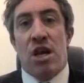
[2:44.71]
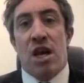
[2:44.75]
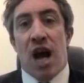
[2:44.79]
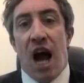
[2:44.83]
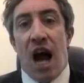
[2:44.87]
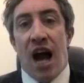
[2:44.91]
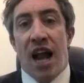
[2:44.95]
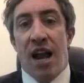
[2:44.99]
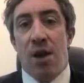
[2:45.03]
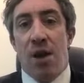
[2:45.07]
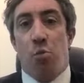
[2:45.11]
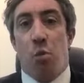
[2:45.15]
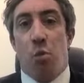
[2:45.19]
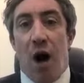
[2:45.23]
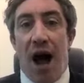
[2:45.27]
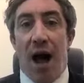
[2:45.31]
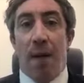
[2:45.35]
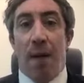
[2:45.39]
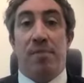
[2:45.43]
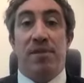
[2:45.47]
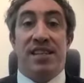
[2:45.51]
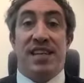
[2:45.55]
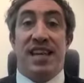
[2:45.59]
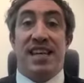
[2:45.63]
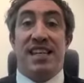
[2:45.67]
And then what
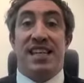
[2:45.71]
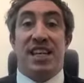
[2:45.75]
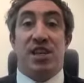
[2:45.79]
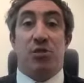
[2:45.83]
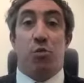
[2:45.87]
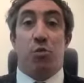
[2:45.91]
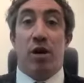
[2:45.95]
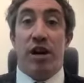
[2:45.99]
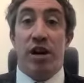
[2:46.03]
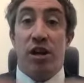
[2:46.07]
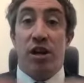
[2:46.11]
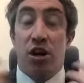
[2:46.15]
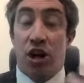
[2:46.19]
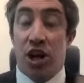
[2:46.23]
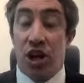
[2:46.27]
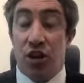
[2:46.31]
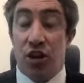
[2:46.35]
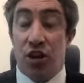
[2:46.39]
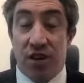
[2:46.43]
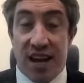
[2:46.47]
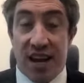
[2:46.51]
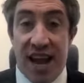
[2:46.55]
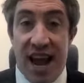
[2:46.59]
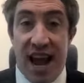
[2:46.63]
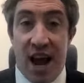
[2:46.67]
happens is we look at your
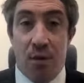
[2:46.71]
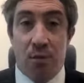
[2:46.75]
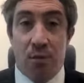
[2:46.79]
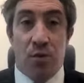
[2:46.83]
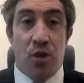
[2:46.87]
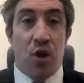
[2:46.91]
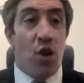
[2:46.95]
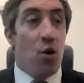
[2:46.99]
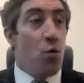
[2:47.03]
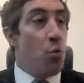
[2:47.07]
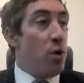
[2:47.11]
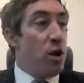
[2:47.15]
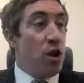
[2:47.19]
account, we